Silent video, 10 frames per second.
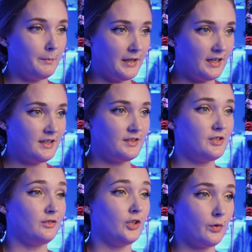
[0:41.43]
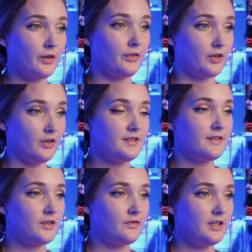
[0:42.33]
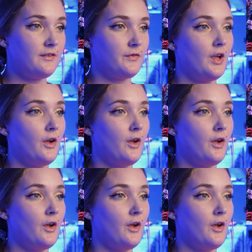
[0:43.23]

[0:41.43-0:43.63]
mid to lower thirds of the reef,